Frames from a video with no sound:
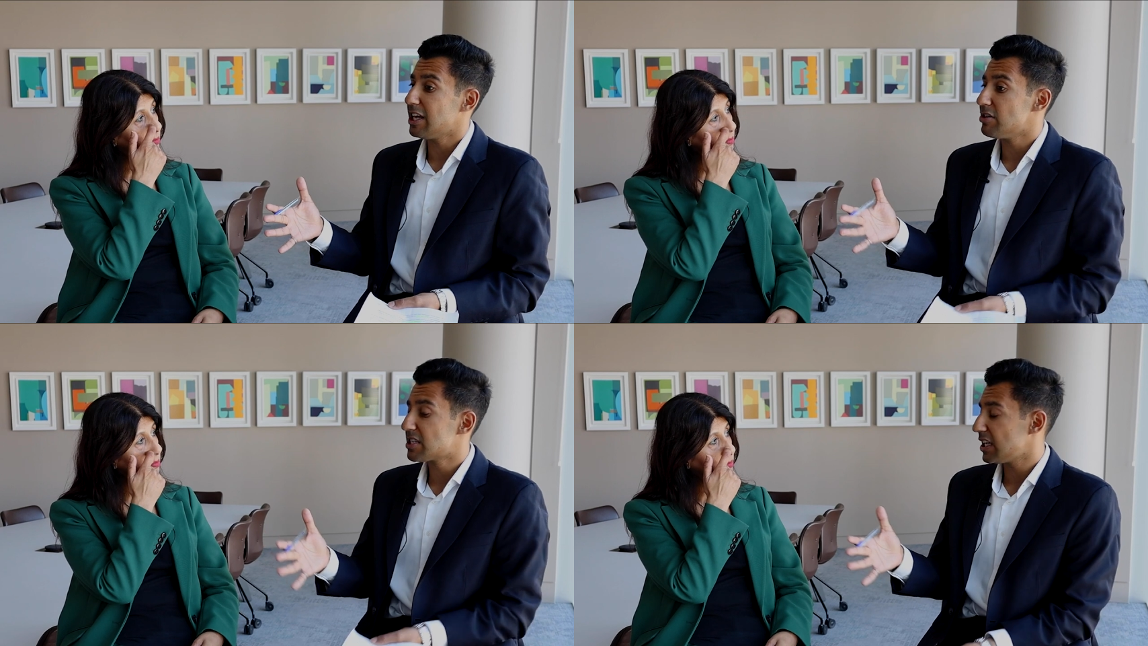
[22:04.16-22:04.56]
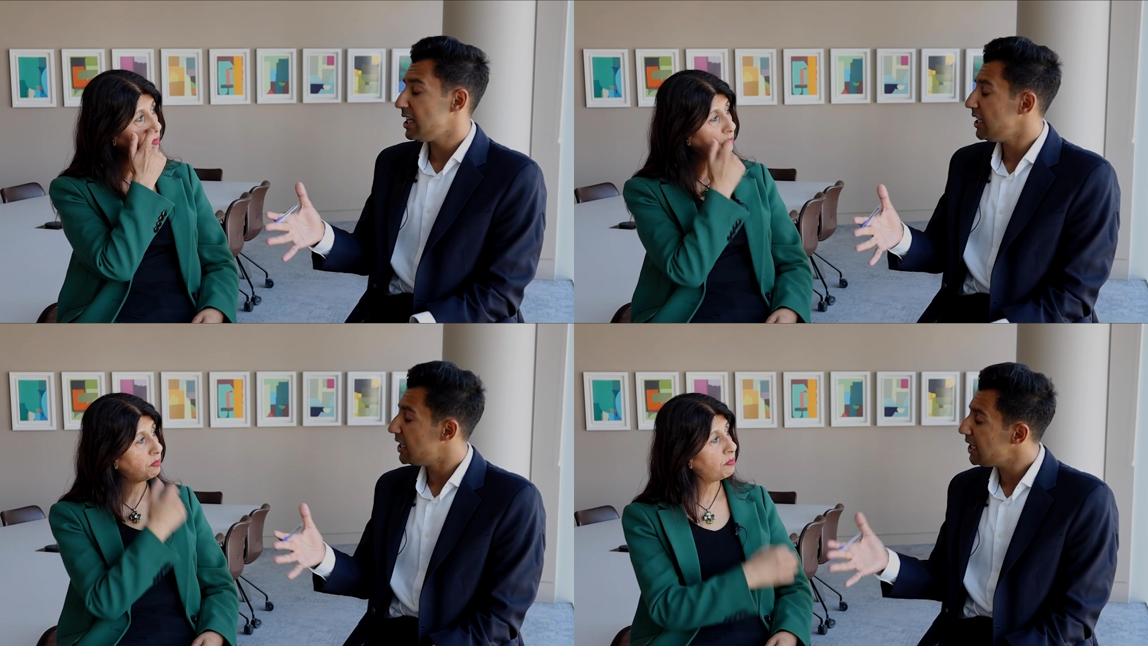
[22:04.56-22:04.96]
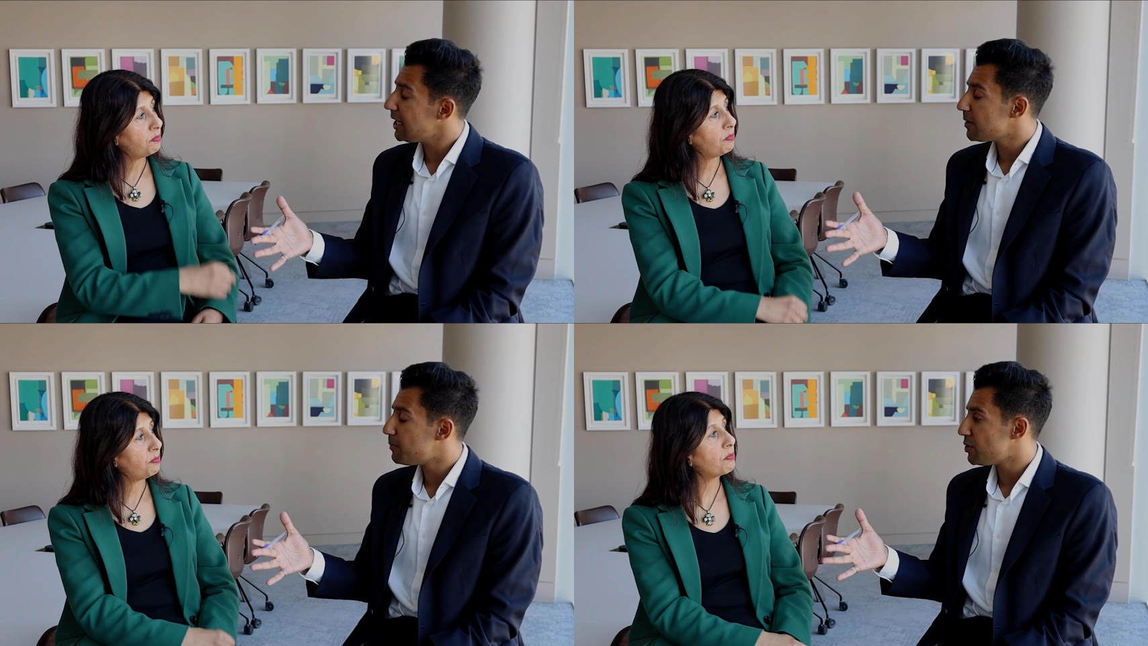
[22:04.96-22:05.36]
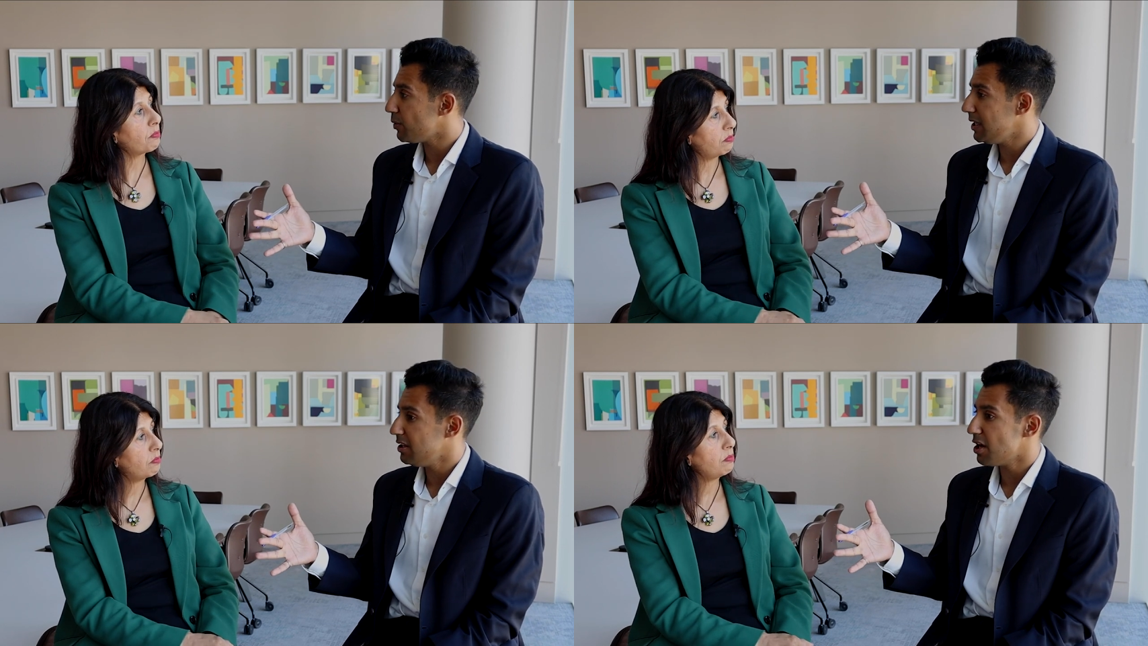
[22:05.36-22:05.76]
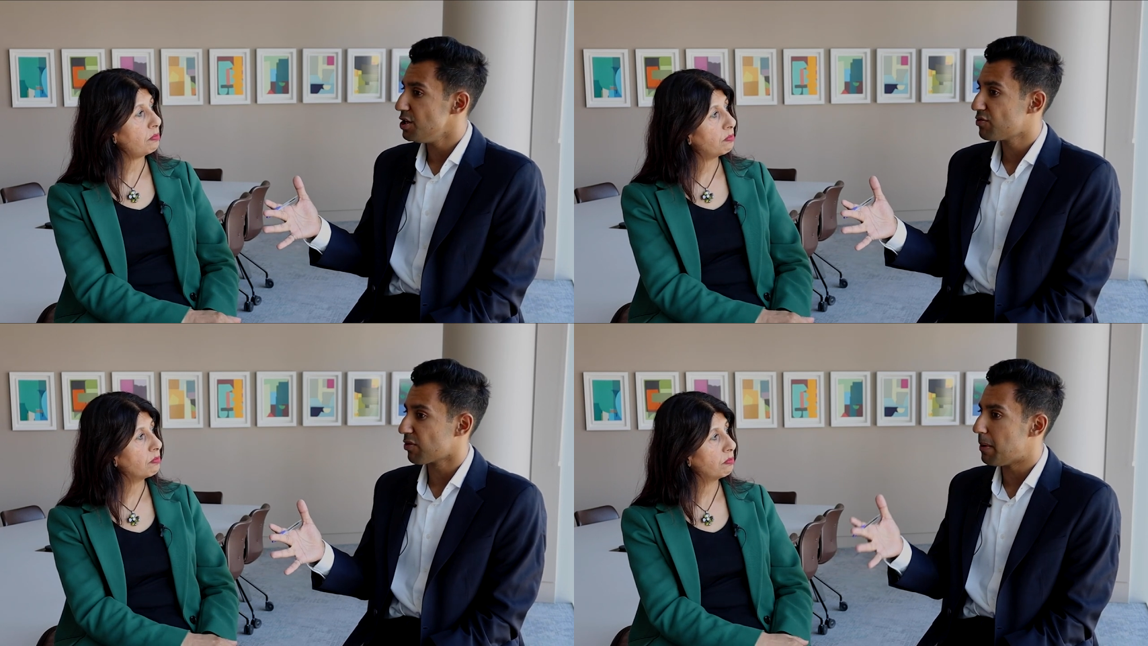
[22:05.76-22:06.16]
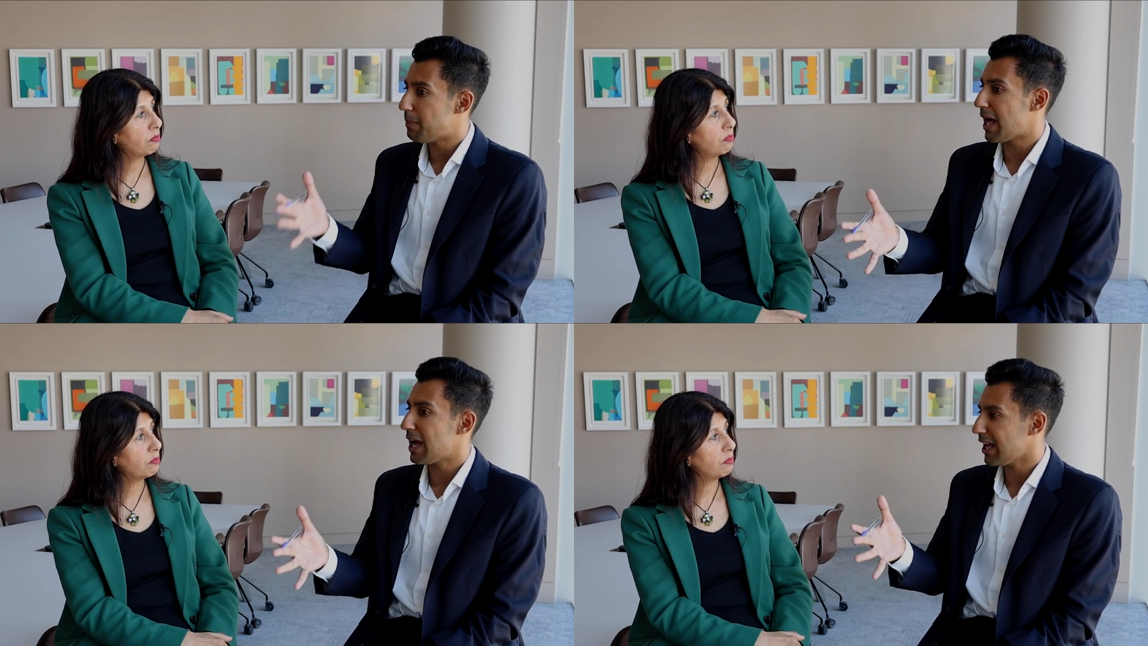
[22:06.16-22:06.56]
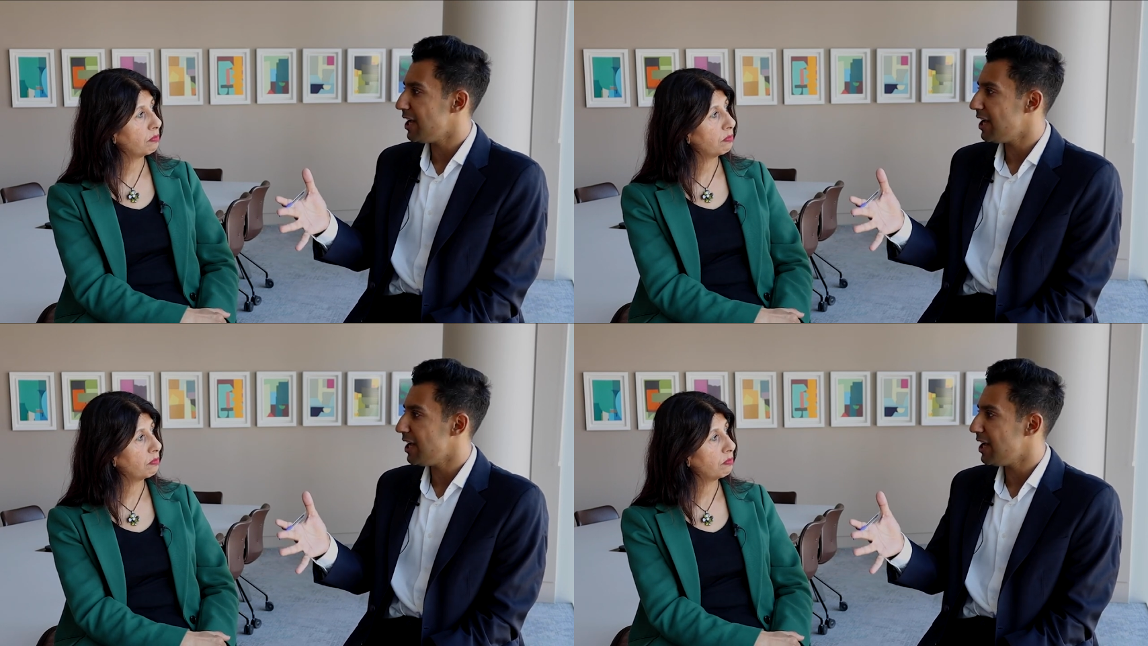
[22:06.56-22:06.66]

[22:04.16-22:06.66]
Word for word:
Speaker 1: there is clearly a link between those from a black,